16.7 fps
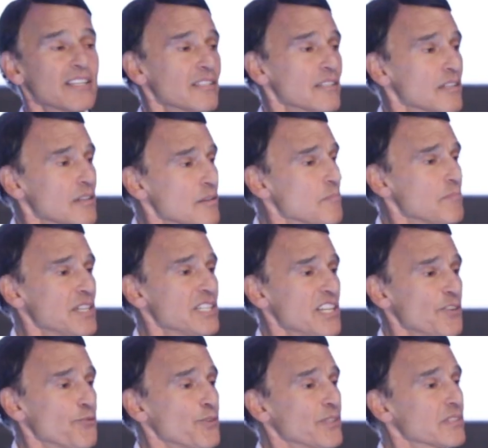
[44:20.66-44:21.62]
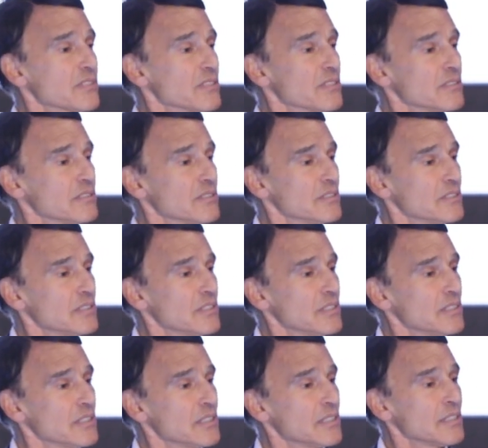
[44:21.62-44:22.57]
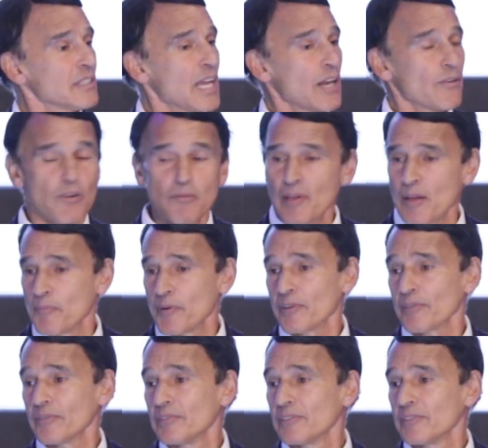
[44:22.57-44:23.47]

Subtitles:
it be different. And remember,